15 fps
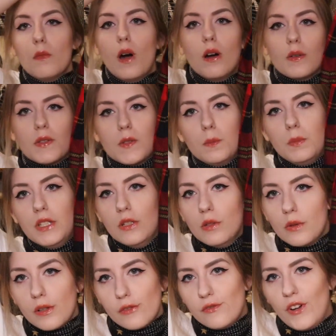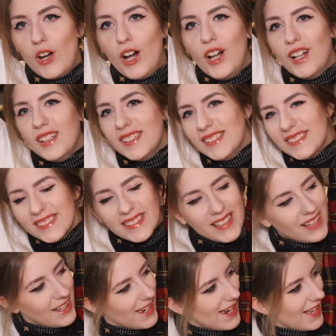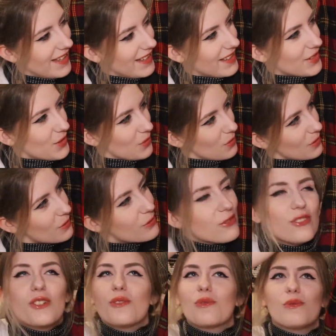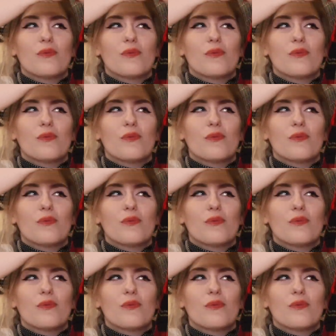most beautiful sort of